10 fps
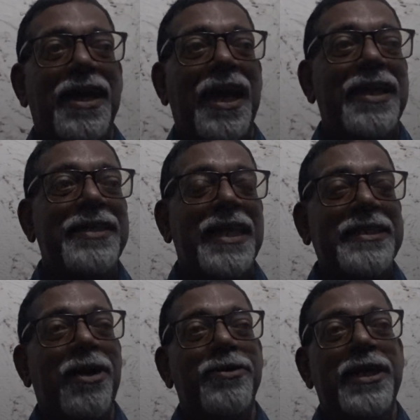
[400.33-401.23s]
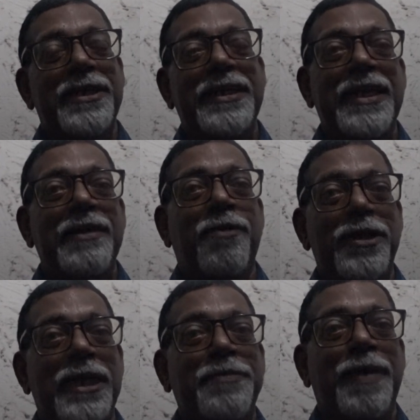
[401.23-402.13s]
And that's how the retaining
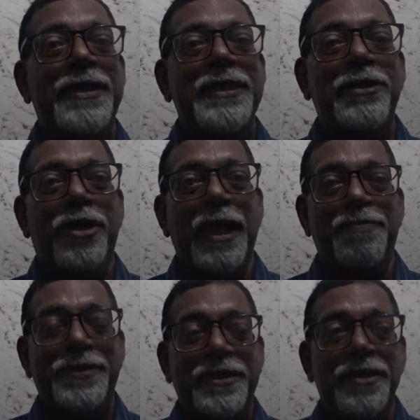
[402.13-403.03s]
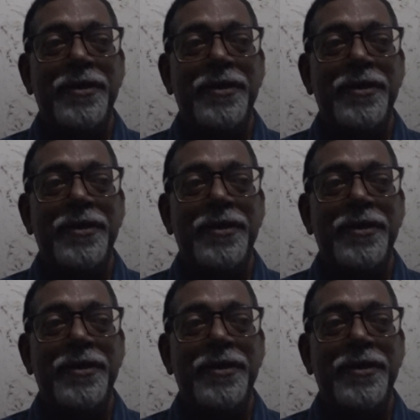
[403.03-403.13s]
wall has partly collapsed.